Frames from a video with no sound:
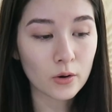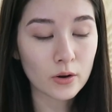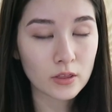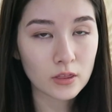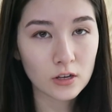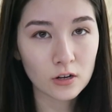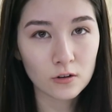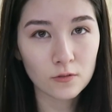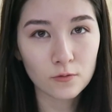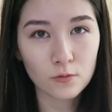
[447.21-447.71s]

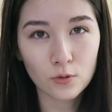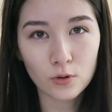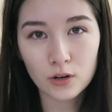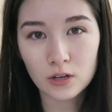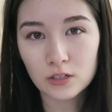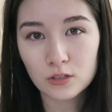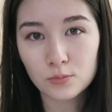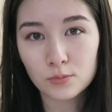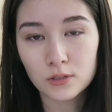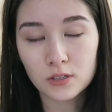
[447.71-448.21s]
going there
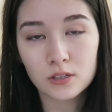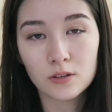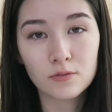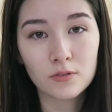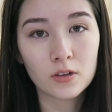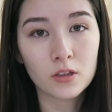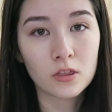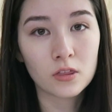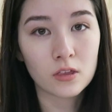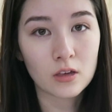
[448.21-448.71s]
for a
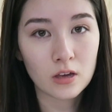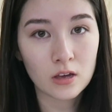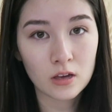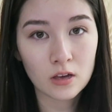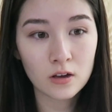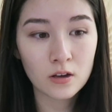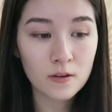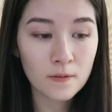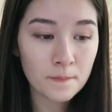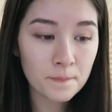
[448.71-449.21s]
specific
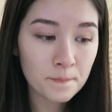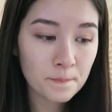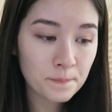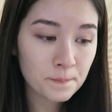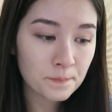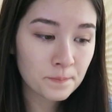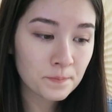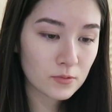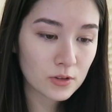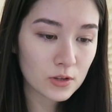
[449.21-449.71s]
thing.
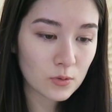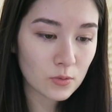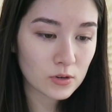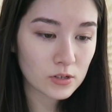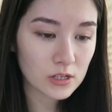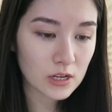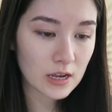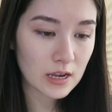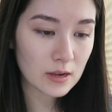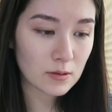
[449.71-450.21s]
I'm not
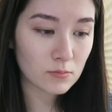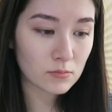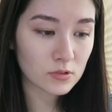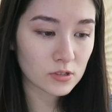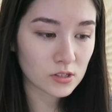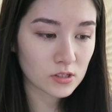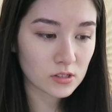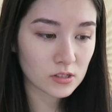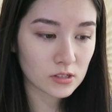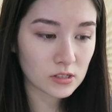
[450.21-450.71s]
really one to
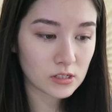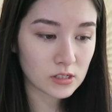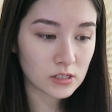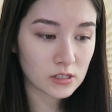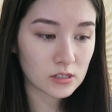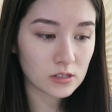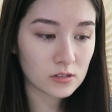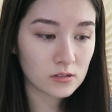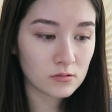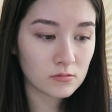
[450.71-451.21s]

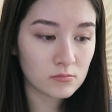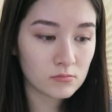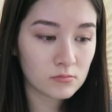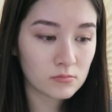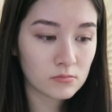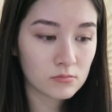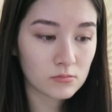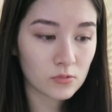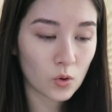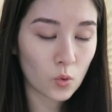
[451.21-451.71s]
aimlessly
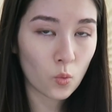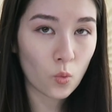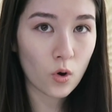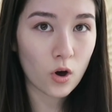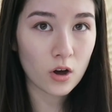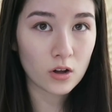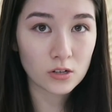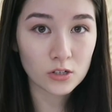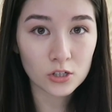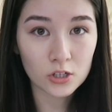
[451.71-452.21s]

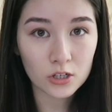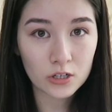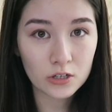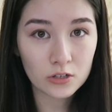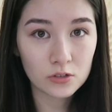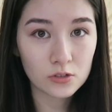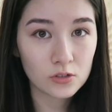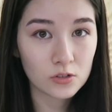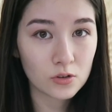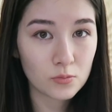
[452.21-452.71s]

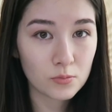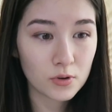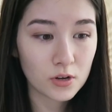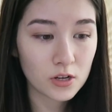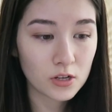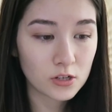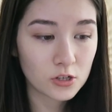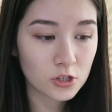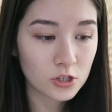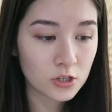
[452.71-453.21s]
wander so
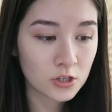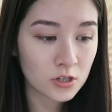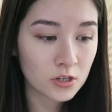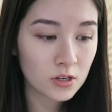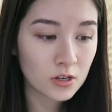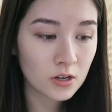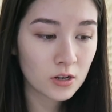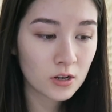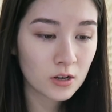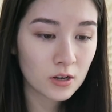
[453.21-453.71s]

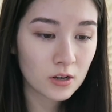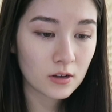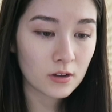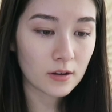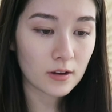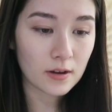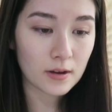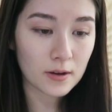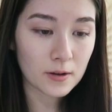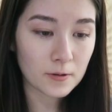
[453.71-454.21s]
much,
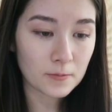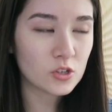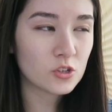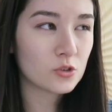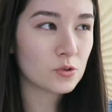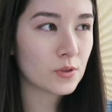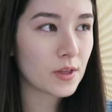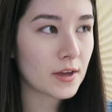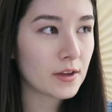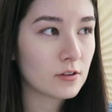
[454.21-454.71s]
because
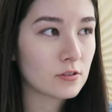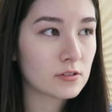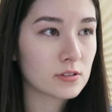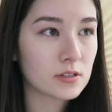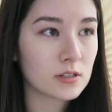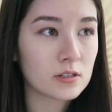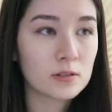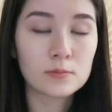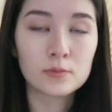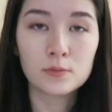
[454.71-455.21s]
when you do that
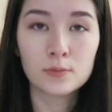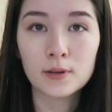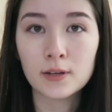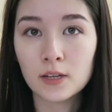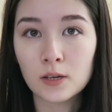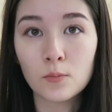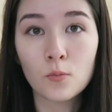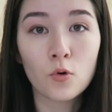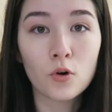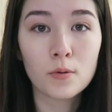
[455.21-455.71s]
you just end up
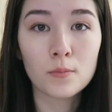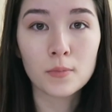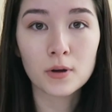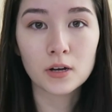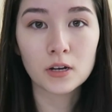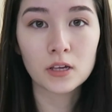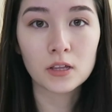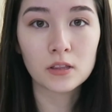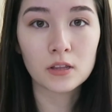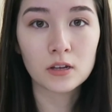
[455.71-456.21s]
spending
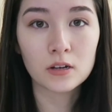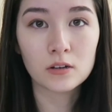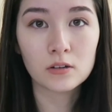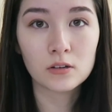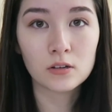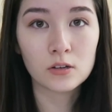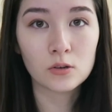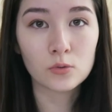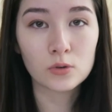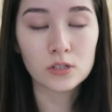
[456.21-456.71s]
more money
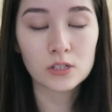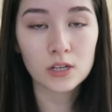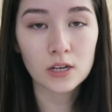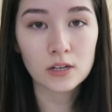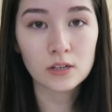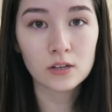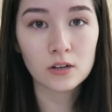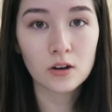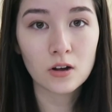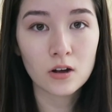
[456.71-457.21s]
than you
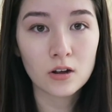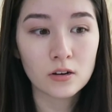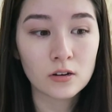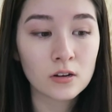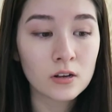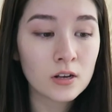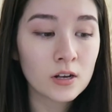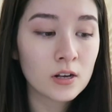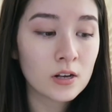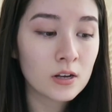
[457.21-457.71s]
intended
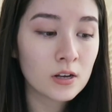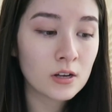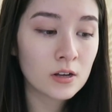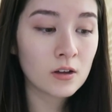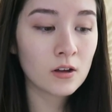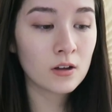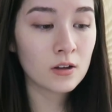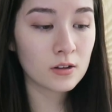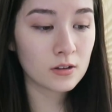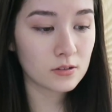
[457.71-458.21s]
on.
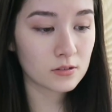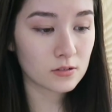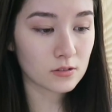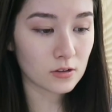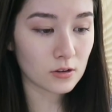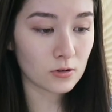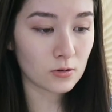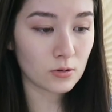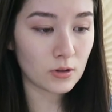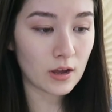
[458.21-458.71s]

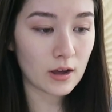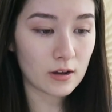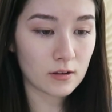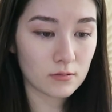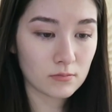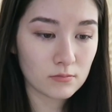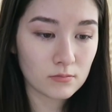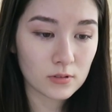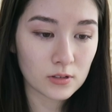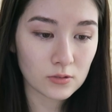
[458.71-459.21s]
So
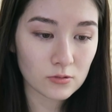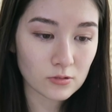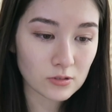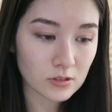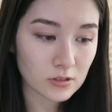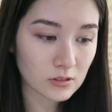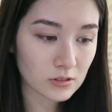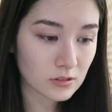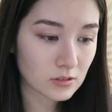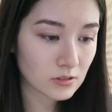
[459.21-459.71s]
yeah,
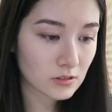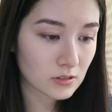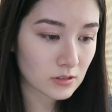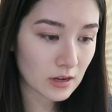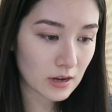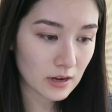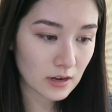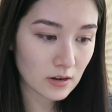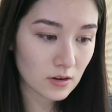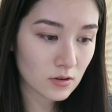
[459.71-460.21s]
that was the
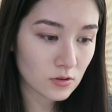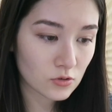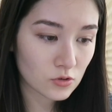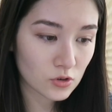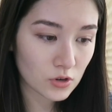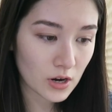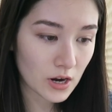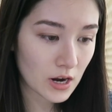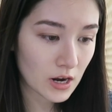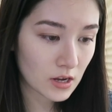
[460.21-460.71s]
side
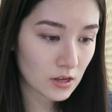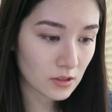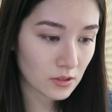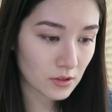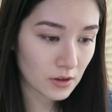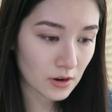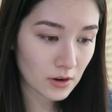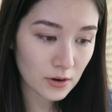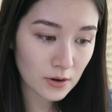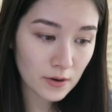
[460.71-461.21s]

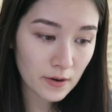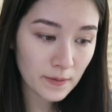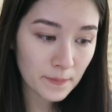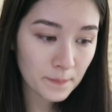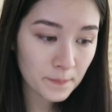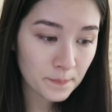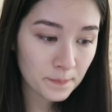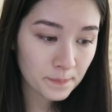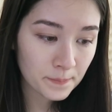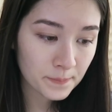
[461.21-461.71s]
track
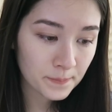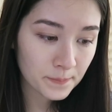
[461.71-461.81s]
there.